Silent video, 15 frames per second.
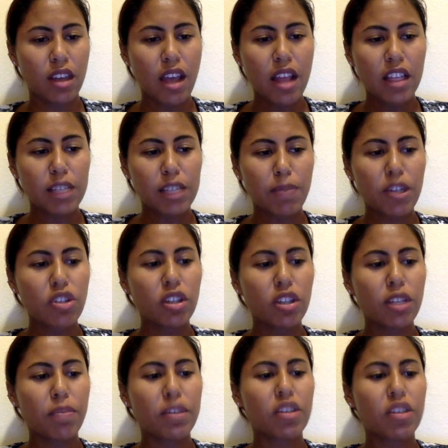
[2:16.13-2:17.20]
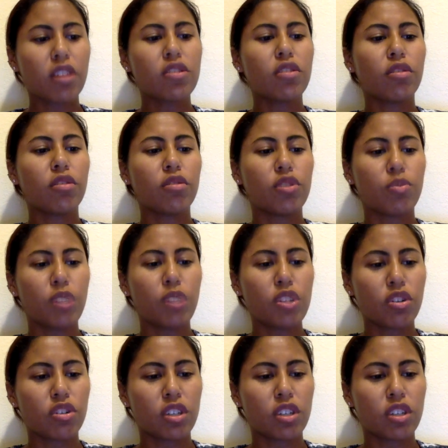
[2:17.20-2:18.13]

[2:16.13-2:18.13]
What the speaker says: The Special Olympics also includes research